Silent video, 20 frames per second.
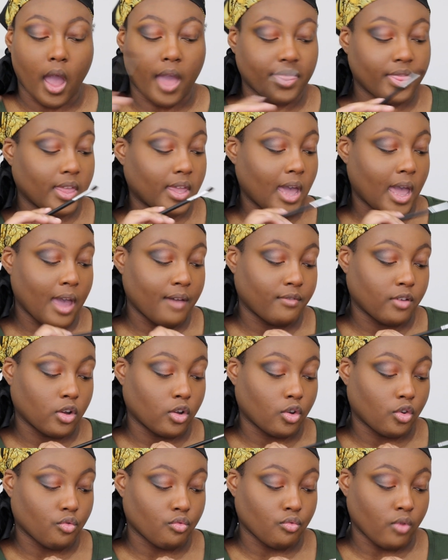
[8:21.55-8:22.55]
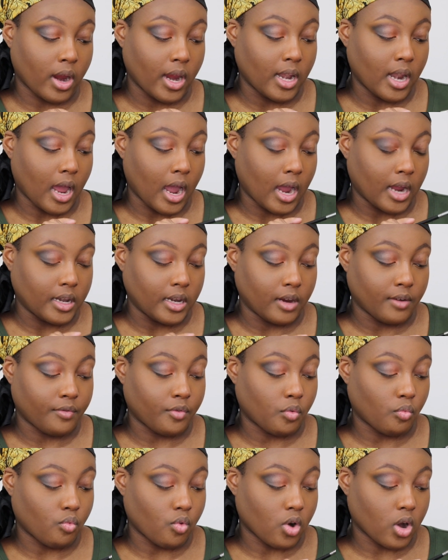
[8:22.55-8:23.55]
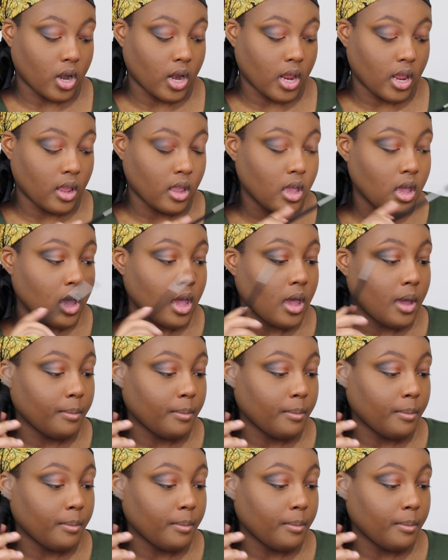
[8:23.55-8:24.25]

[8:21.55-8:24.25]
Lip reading: I think I have a great idea for Warning